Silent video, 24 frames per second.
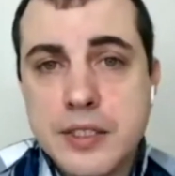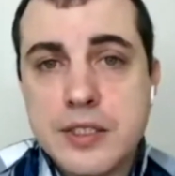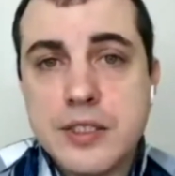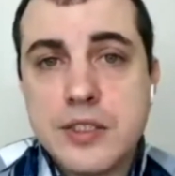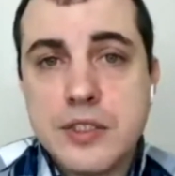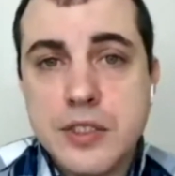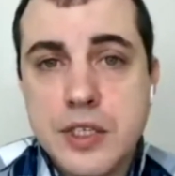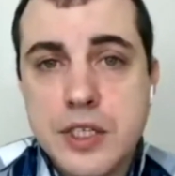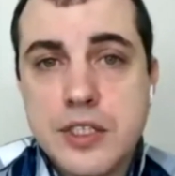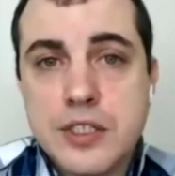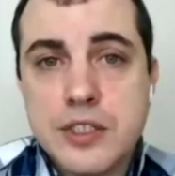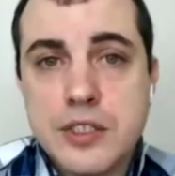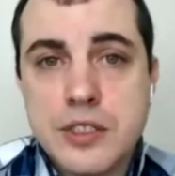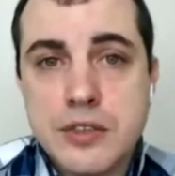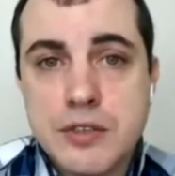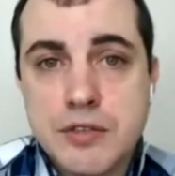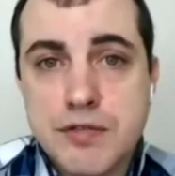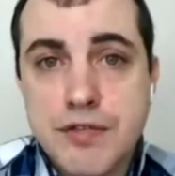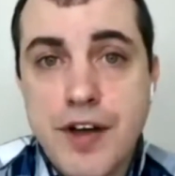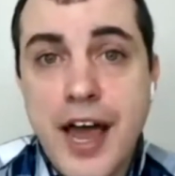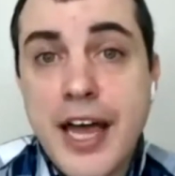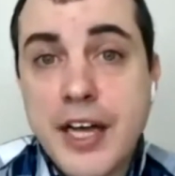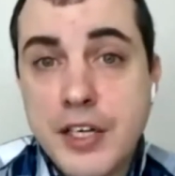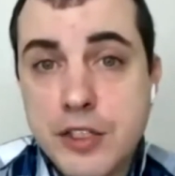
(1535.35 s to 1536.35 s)
It's
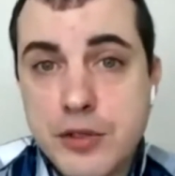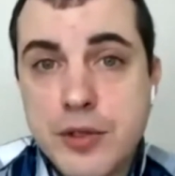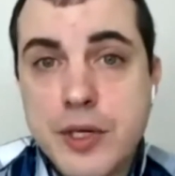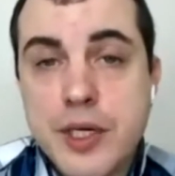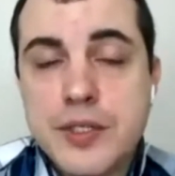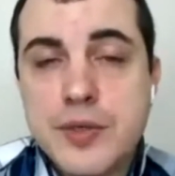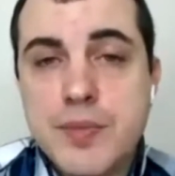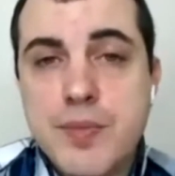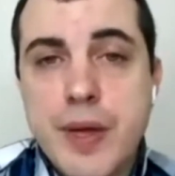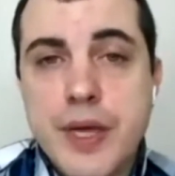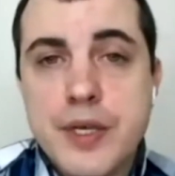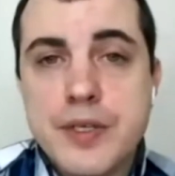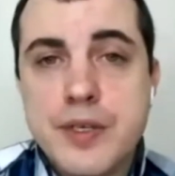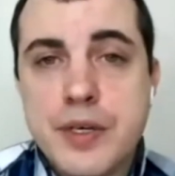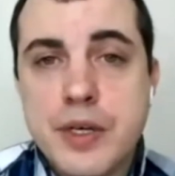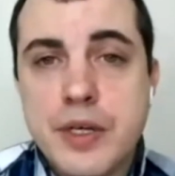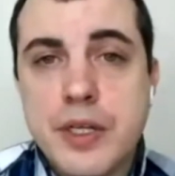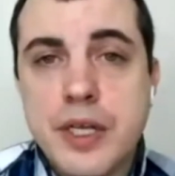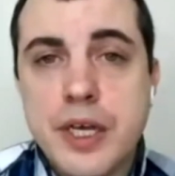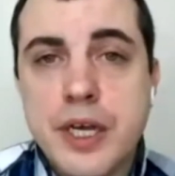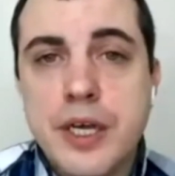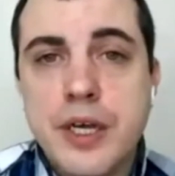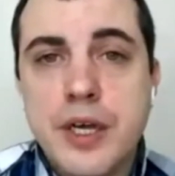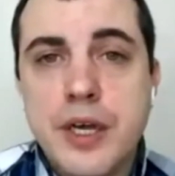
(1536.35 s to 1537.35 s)
factories,
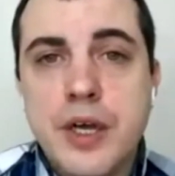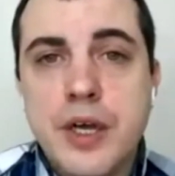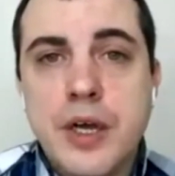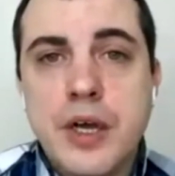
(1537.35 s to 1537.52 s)
basically.